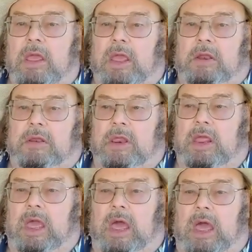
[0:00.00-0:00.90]
and
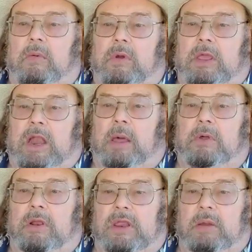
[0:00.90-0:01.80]
see can I
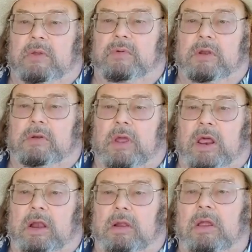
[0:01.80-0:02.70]
put a 70-foot
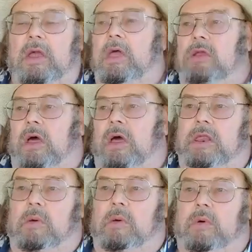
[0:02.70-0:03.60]
trailer. You got to
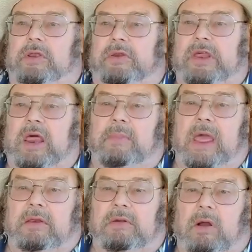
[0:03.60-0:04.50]
see what the
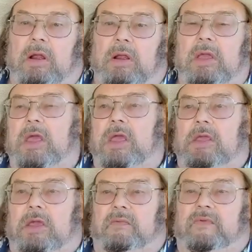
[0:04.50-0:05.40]
setbacks are.
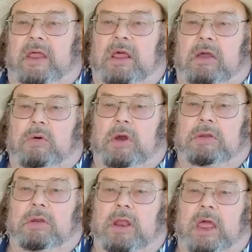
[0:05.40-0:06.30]
You got to find out
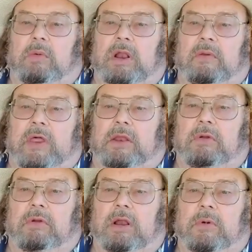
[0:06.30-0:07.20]
questions like, well, if that
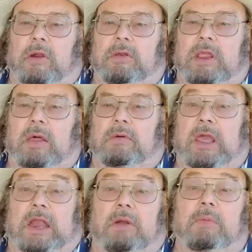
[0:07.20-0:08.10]
trailer burns down,
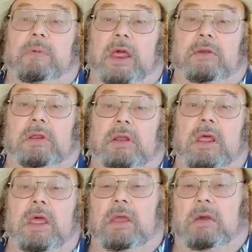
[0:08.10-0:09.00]
can I replace it?
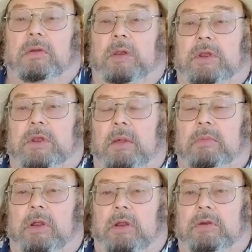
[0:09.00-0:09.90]
Because sometimes
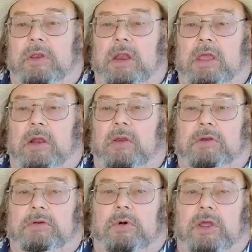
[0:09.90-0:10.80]
they're sitting in a
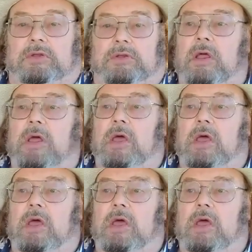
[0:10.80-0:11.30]
situation